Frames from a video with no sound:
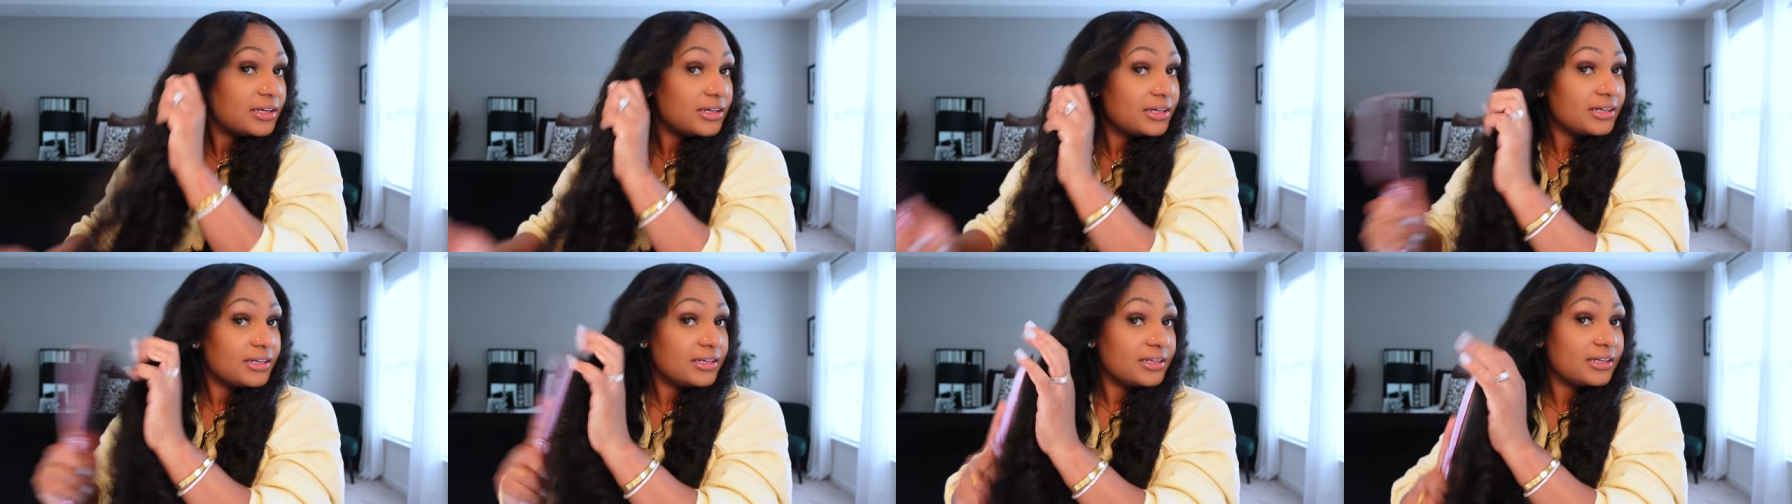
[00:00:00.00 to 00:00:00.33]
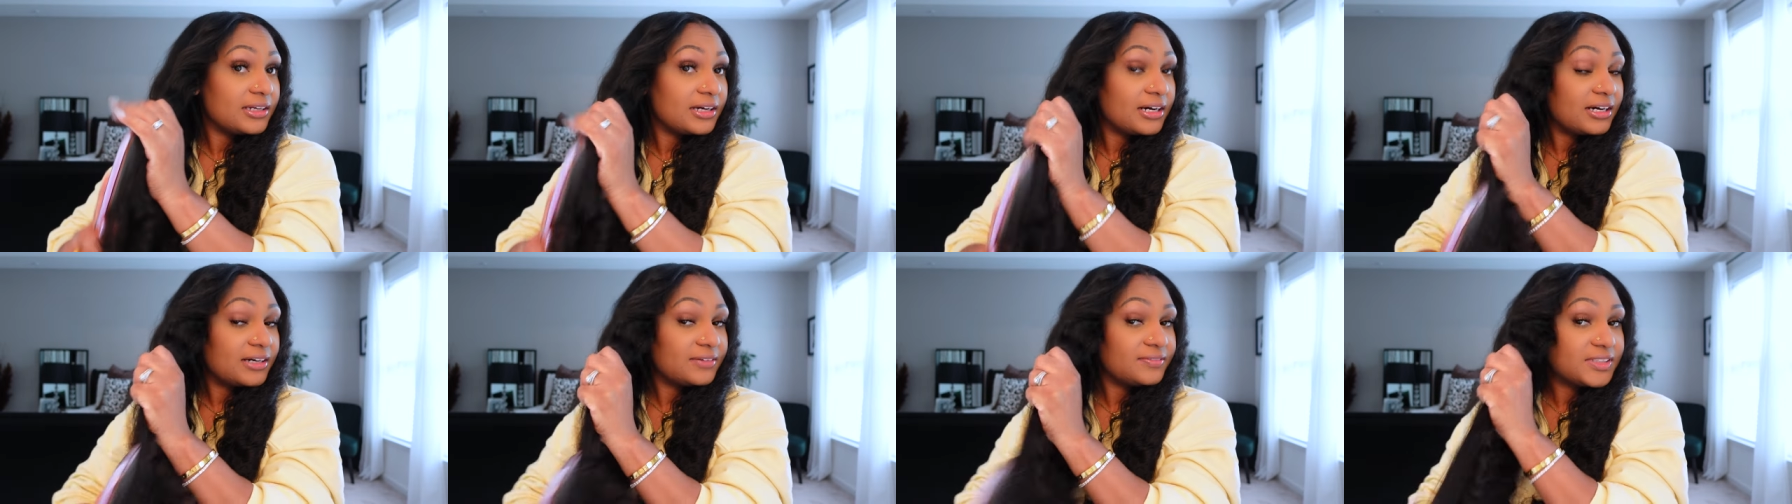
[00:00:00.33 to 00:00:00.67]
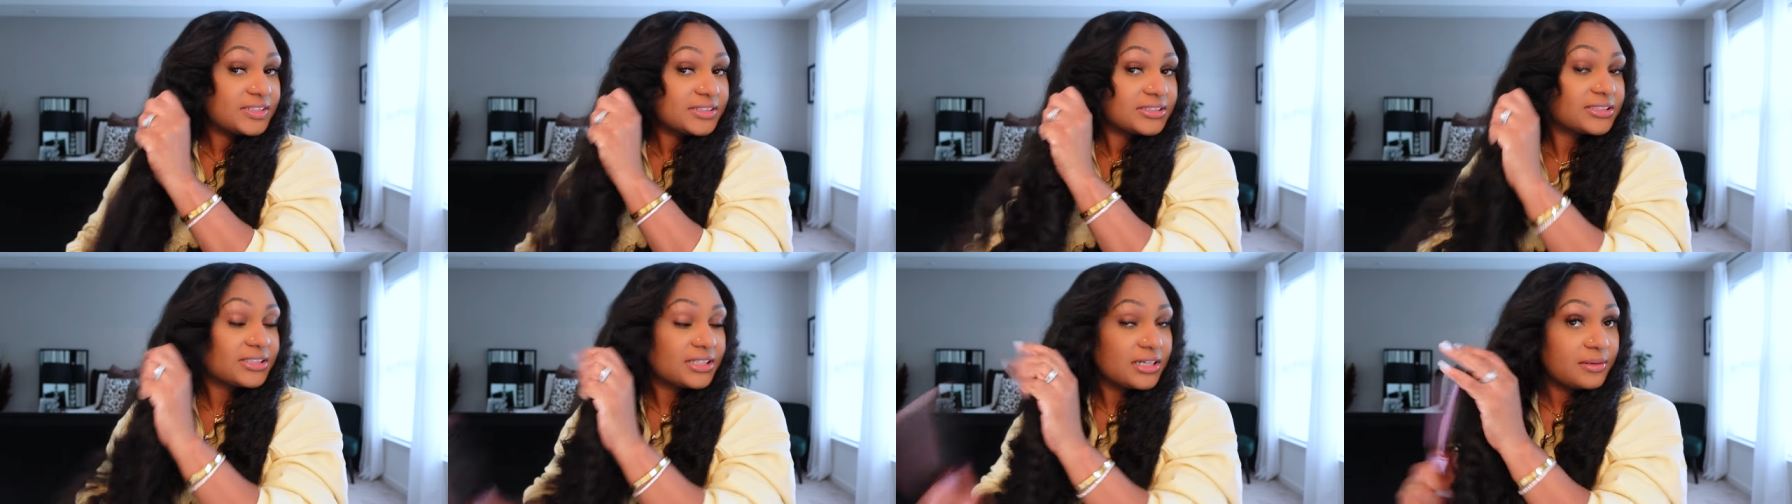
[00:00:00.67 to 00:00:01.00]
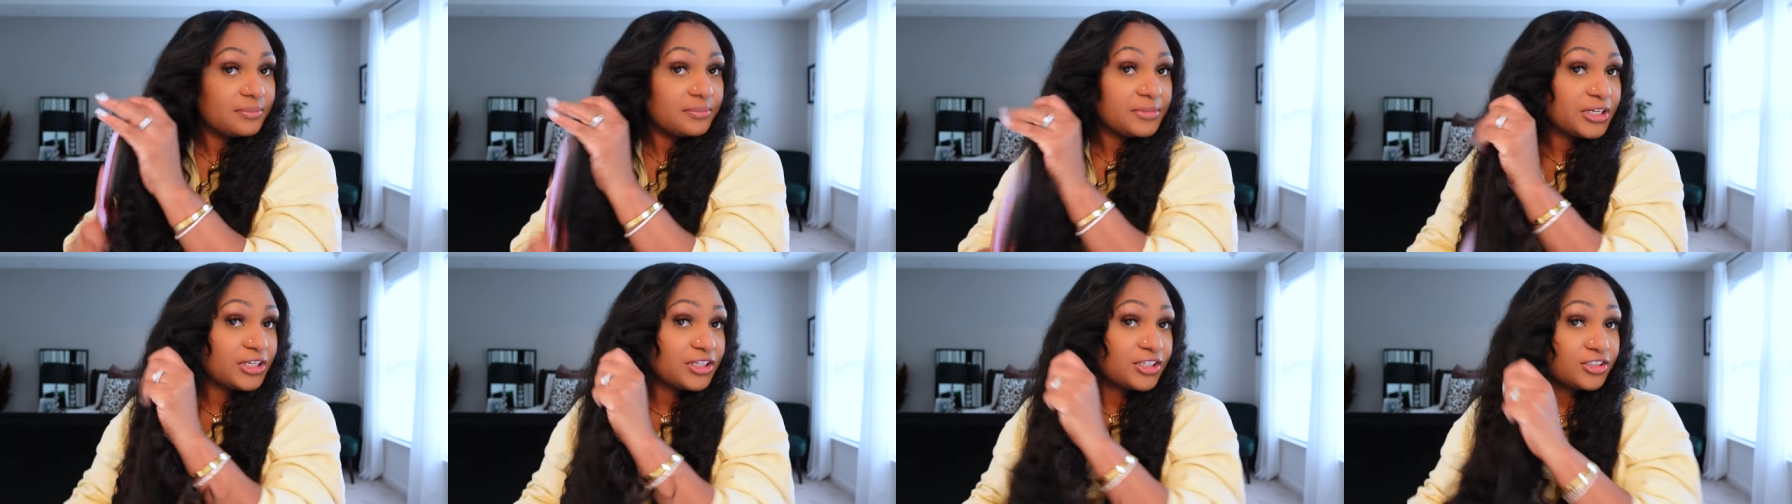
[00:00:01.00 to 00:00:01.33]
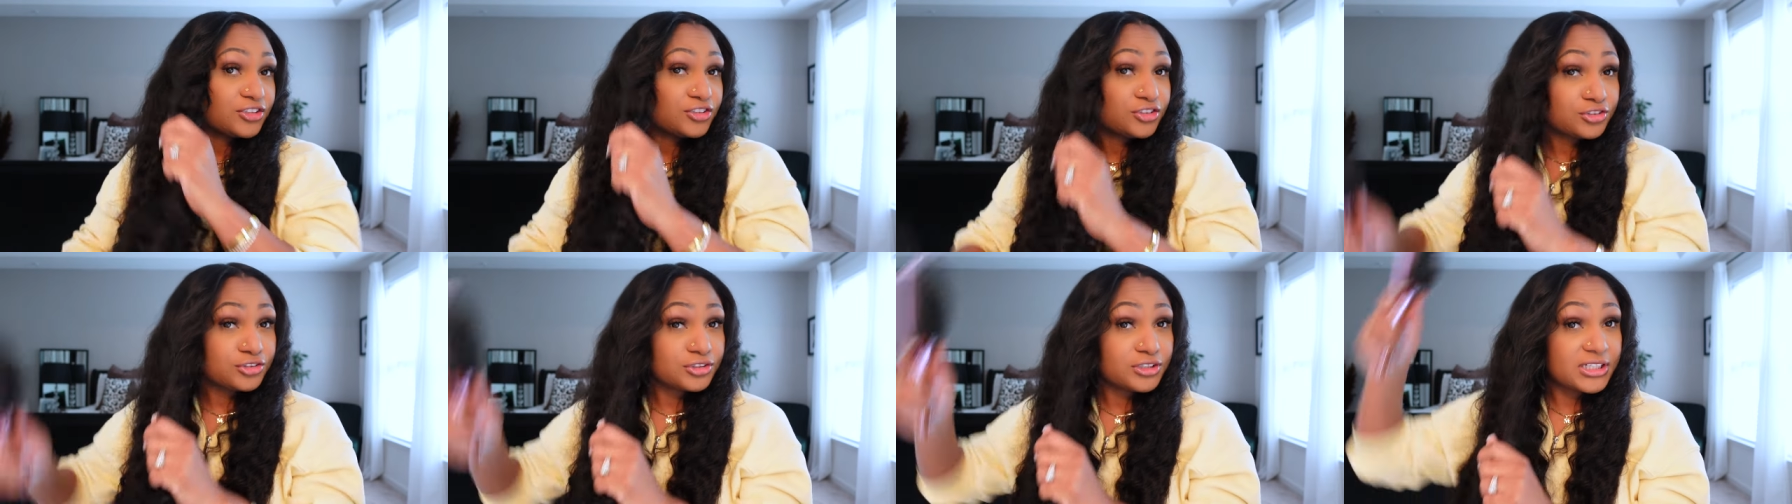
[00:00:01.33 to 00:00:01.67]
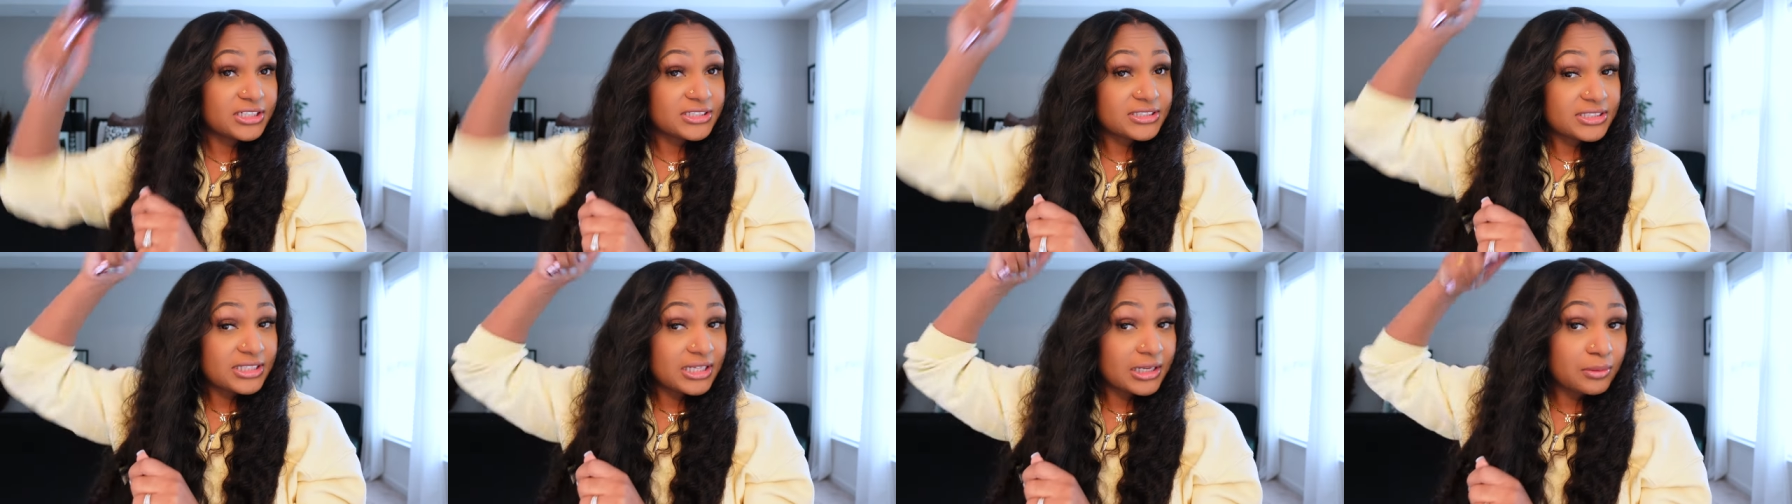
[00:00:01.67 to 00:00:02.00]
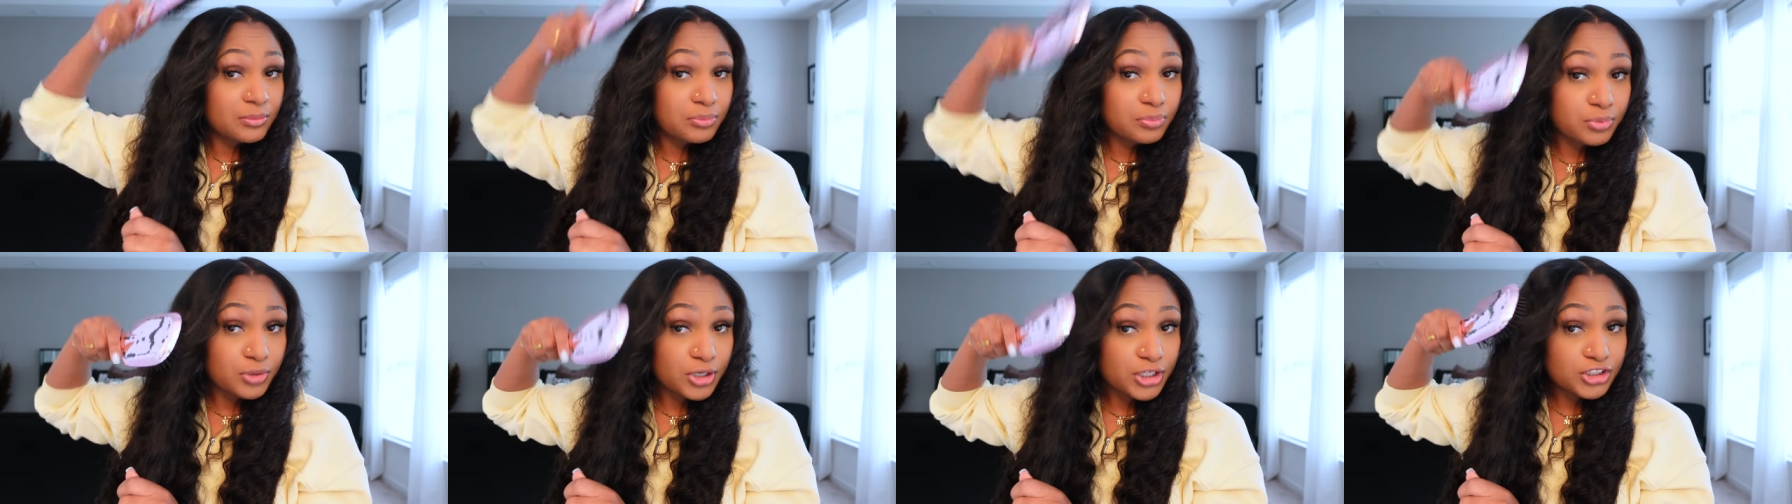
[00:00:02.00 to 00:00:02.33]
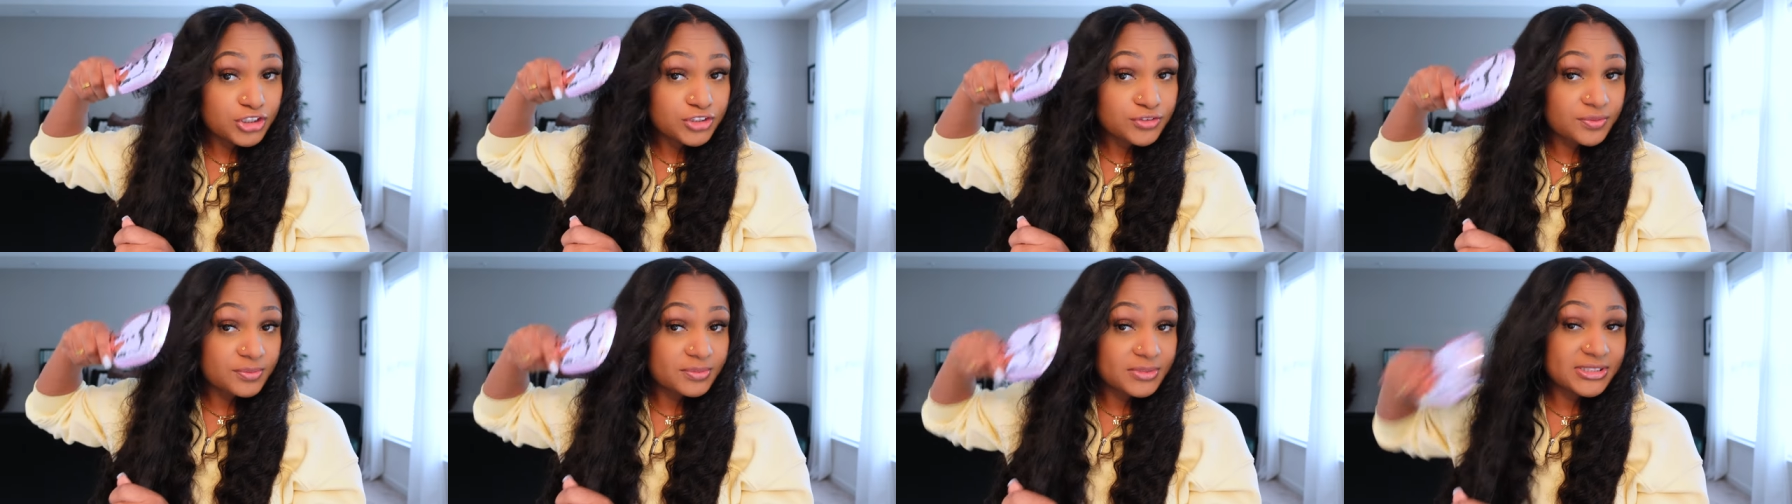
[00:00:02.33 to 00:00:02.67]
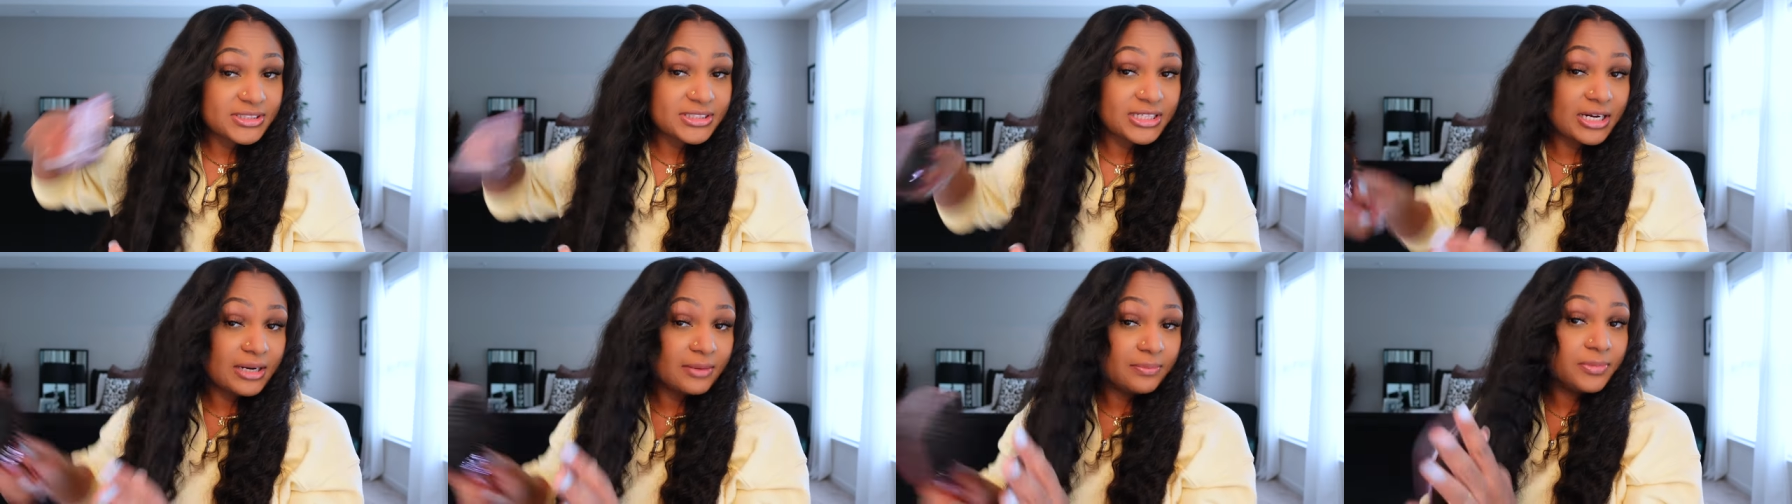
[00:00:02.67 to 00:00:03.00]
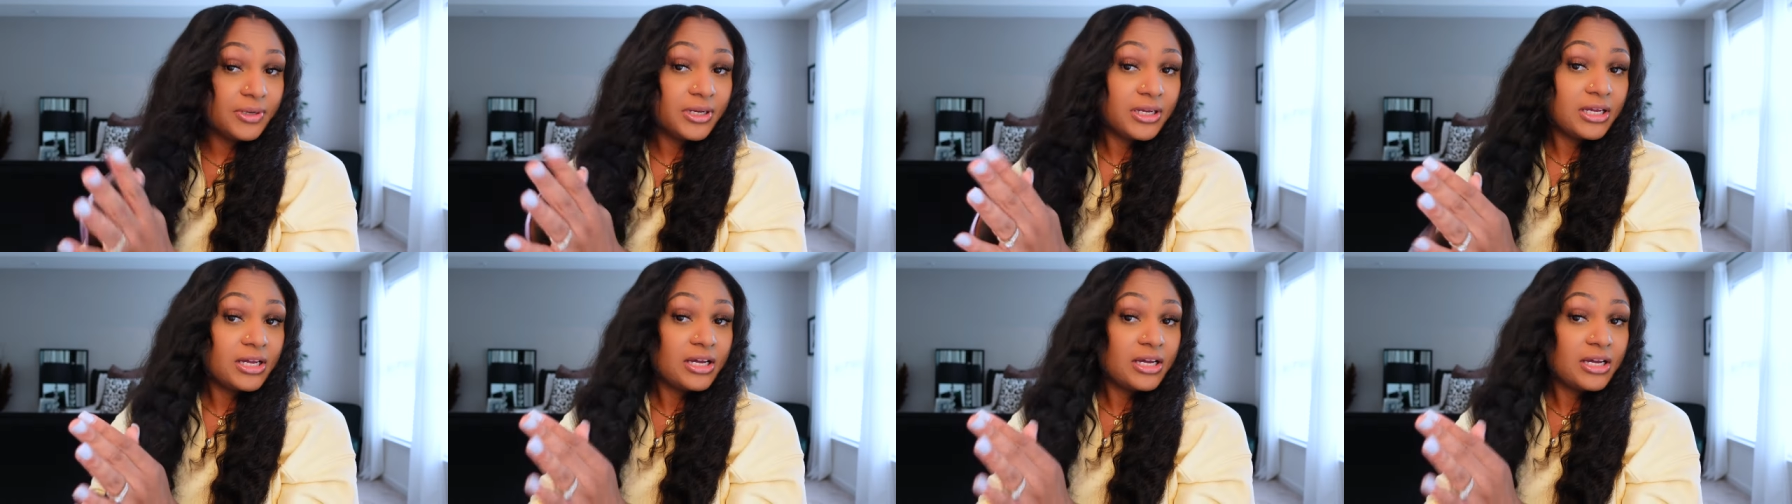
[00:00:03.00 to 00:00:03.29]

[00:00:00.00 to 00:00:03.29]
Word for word: And obviously I'm making sure not to like brush from the top.